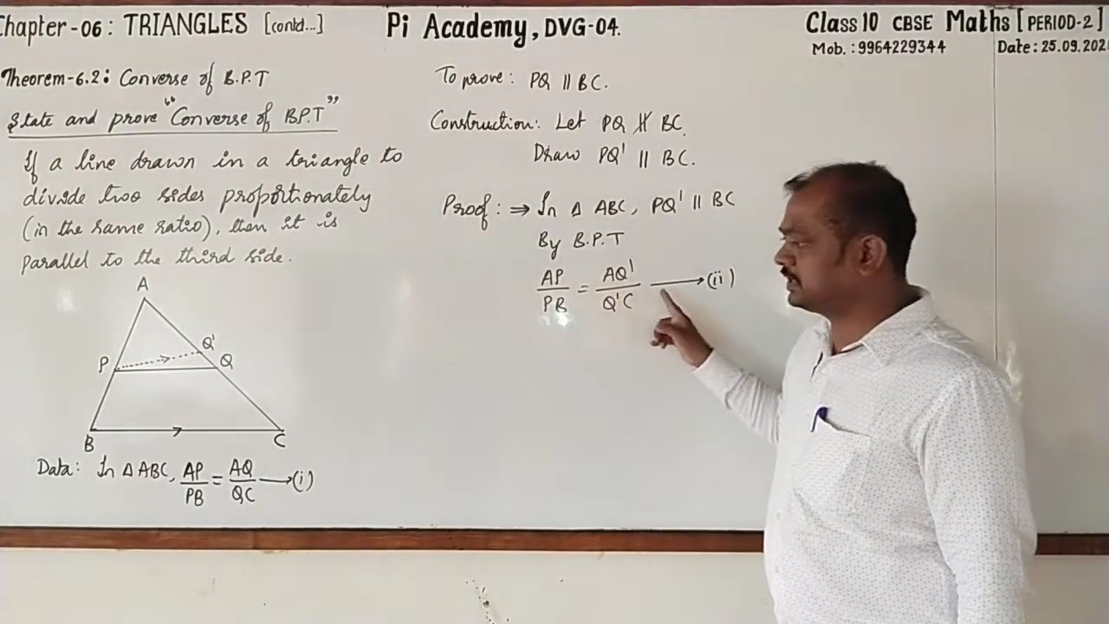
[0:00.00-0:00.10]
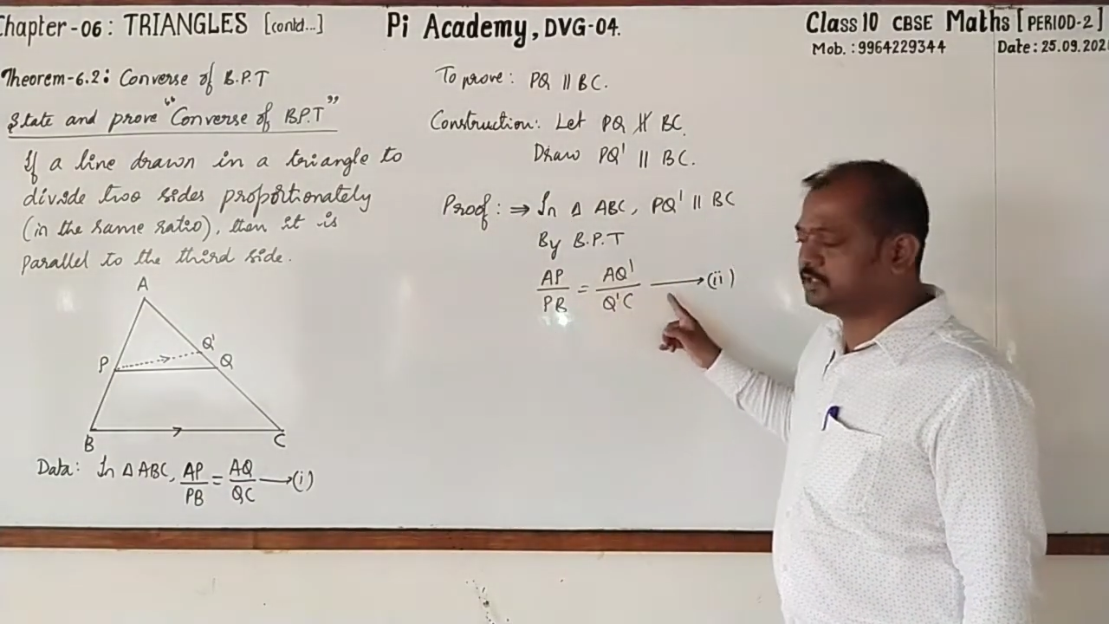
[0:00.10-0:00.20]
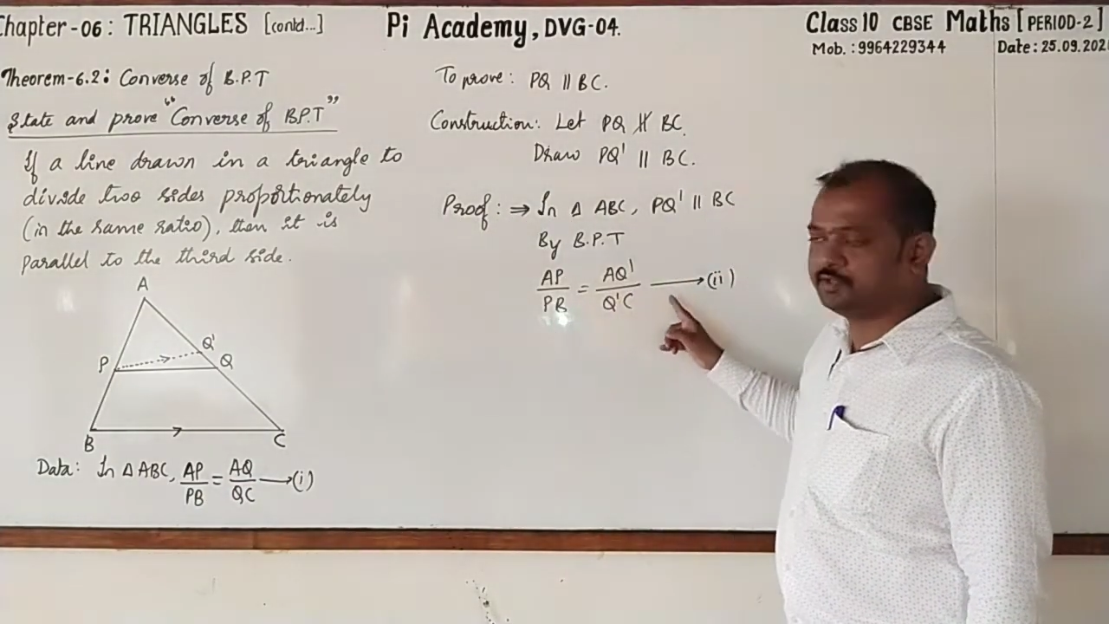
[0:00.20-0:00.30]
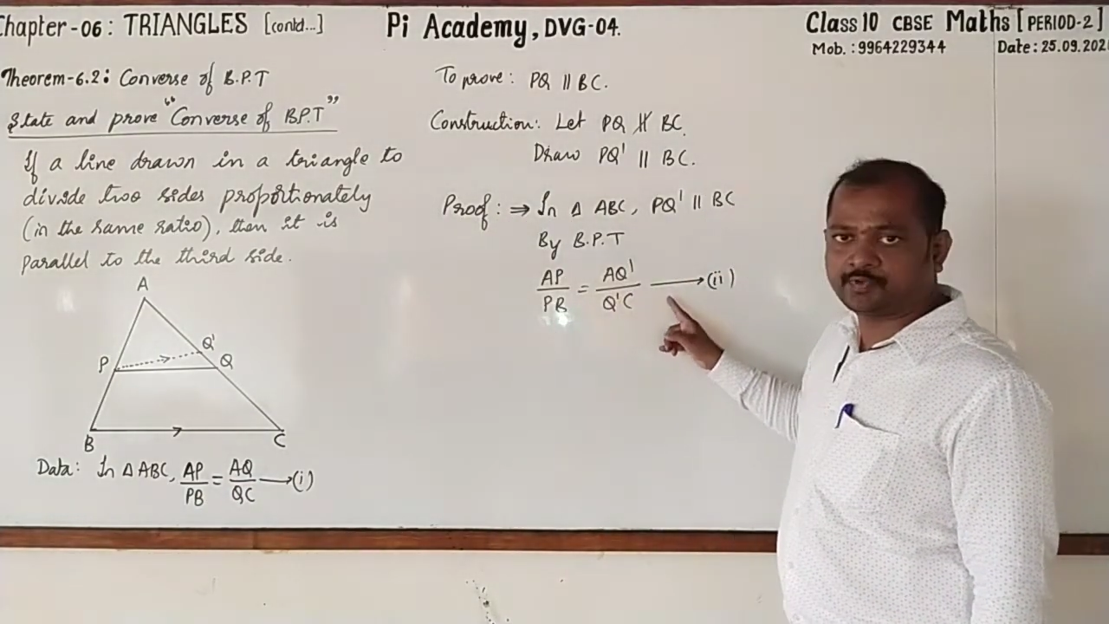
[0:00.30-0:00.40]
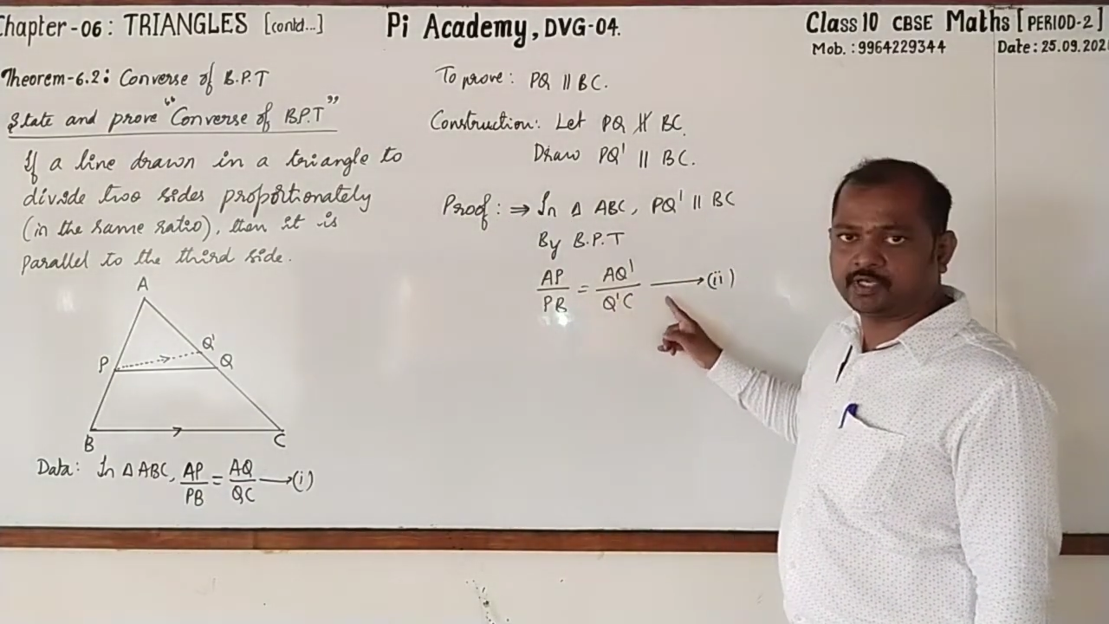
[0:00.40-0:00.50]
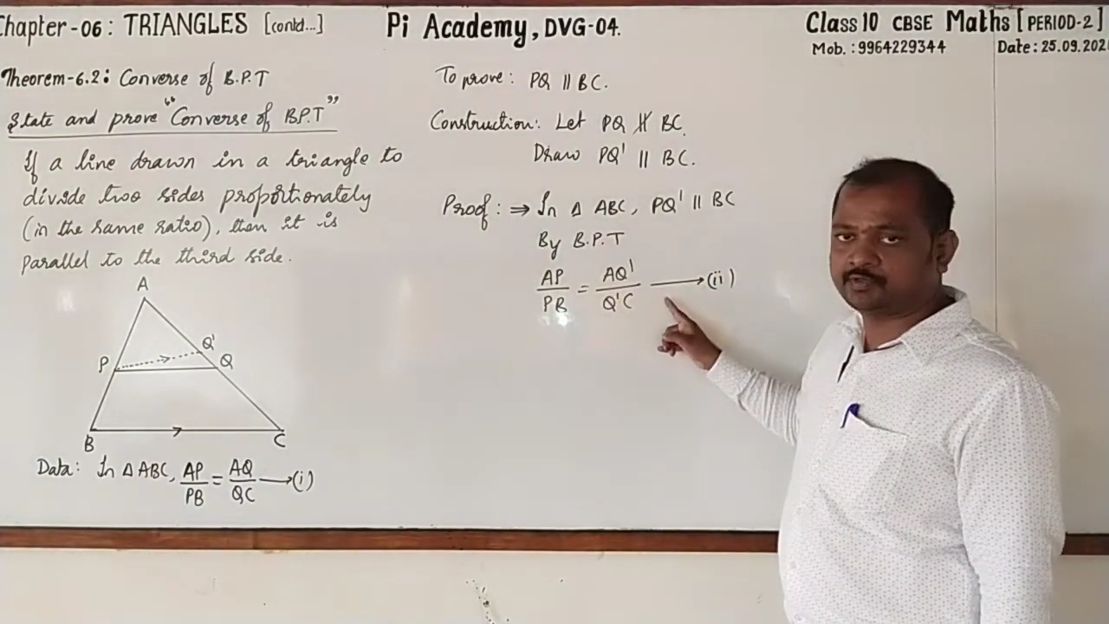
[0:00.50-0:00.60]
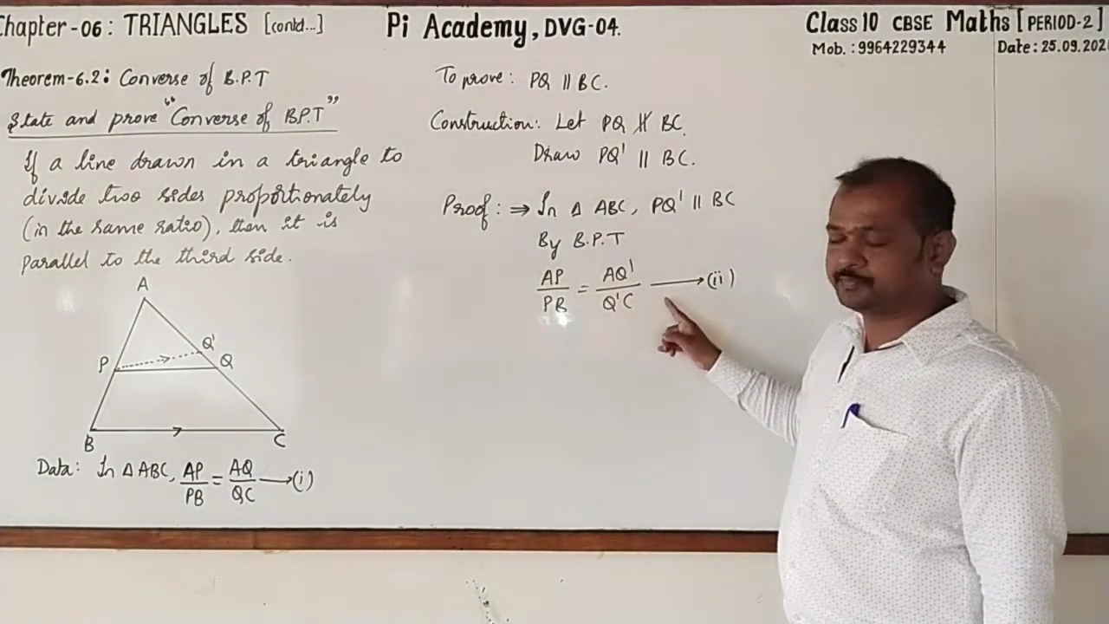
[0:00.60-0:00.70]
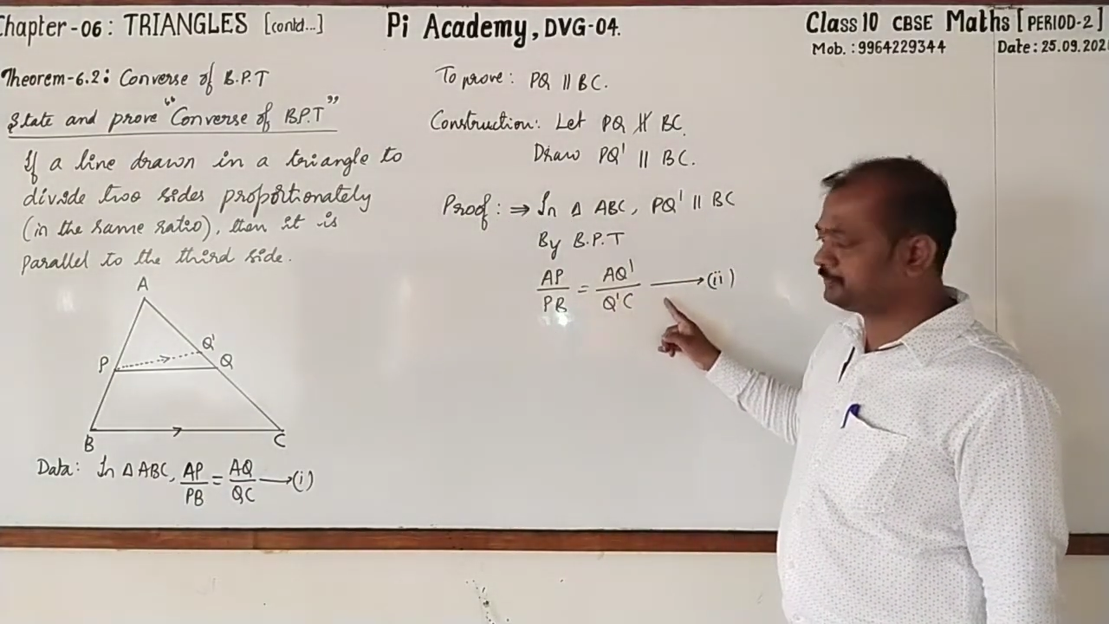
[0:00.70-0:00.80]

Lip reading: different.